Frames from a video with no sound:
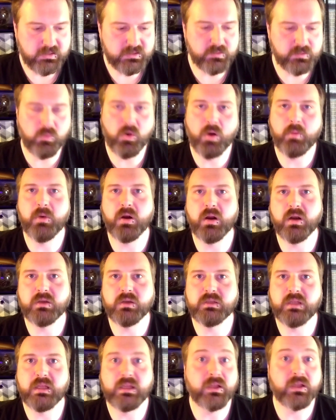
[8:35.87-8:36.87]

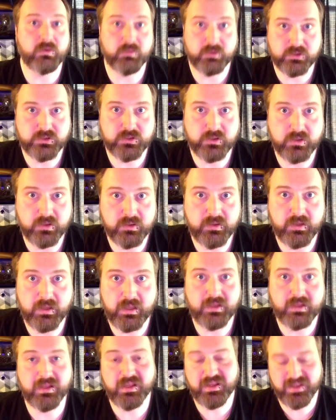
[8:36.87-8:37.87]
Walmart
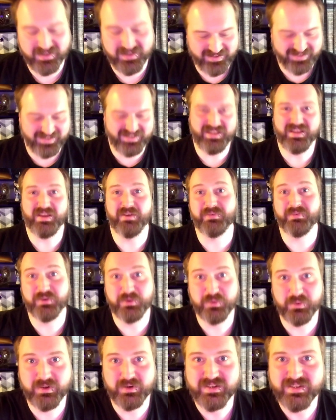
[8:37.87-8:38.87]
literature, if
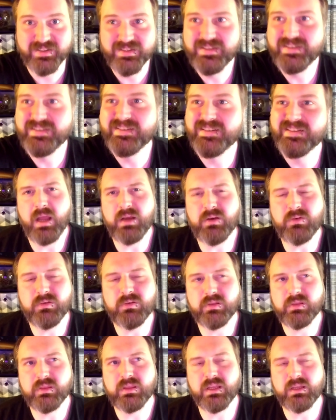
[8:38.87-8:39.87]
you will. I
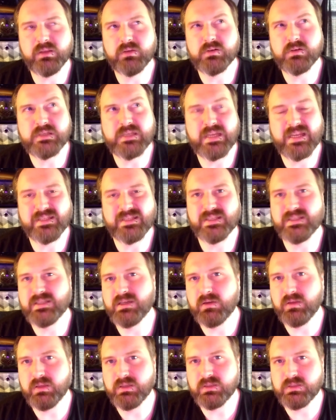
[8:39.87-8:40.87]
don't think there's
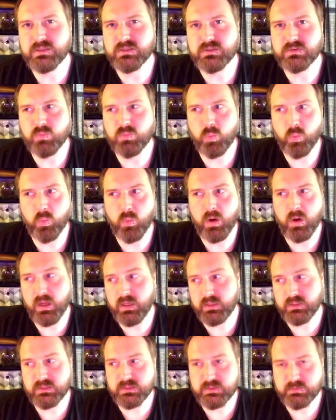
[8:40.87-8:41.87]
necessarily just
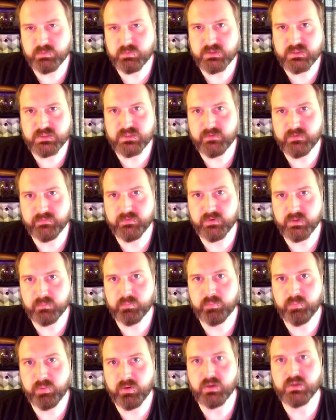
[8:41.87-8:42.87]
one specific
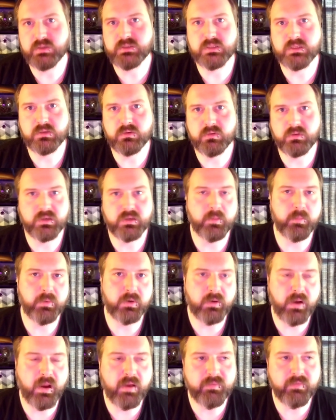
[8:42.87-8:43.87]
person or
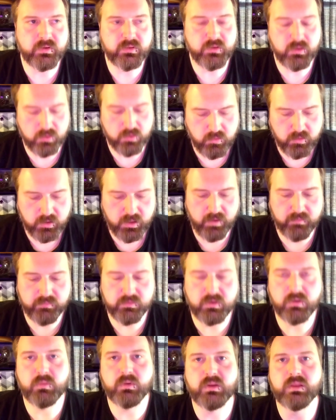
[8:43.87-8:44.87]
demographic they're going
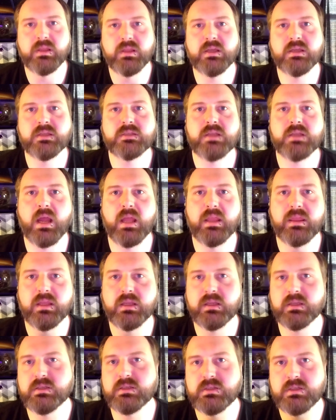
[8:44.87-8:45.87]
after with this. I
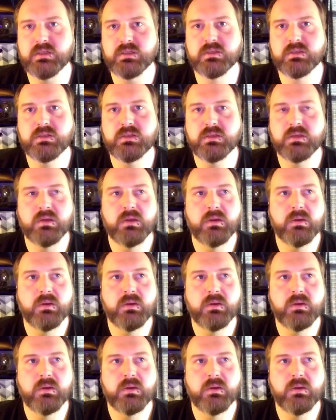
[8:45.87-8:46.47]
think it's just